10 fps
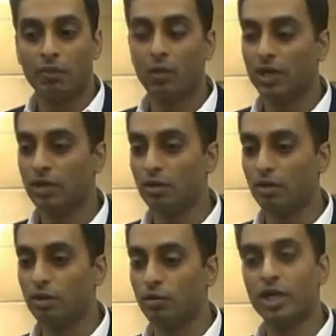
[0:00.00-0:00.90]
What a
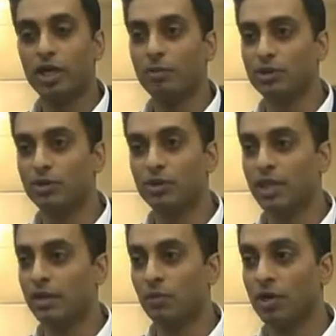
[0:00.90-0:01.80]
great opportunity
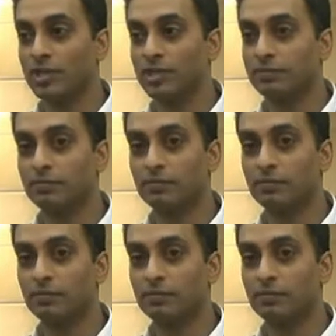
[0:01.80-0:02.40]
that was